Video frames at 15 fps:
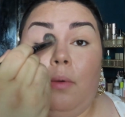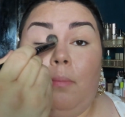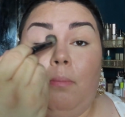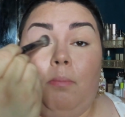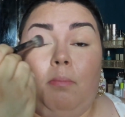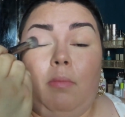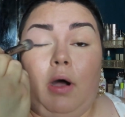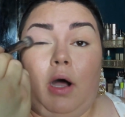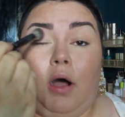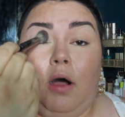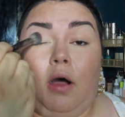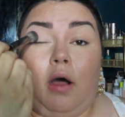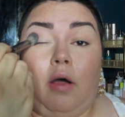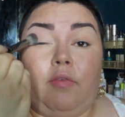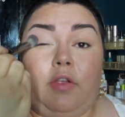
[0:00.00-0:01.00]

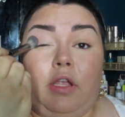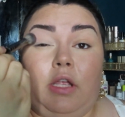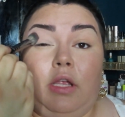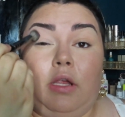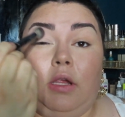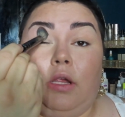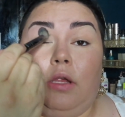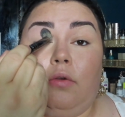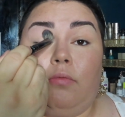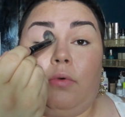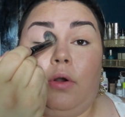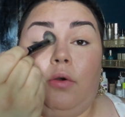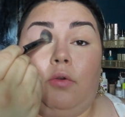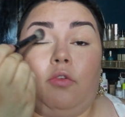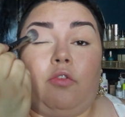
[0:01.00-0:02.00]
mauve-y,
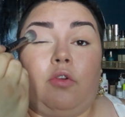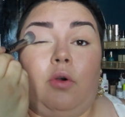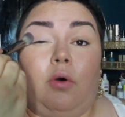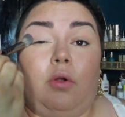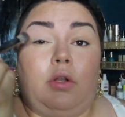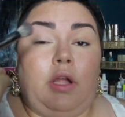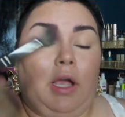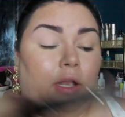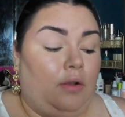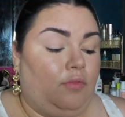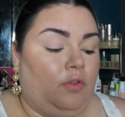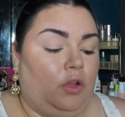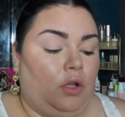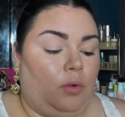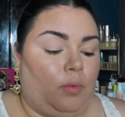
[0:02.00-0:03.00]
rose gold kind
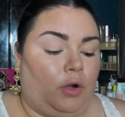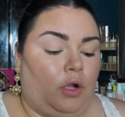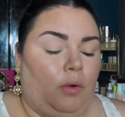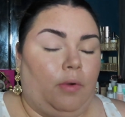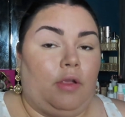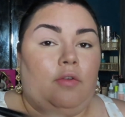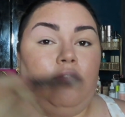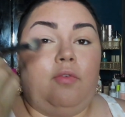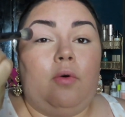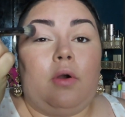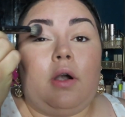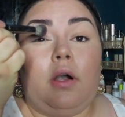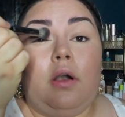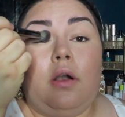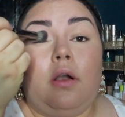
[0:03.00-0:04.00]
of look we're going
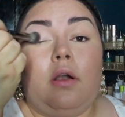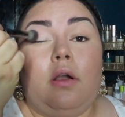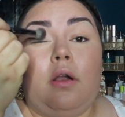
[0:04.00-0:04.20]
for.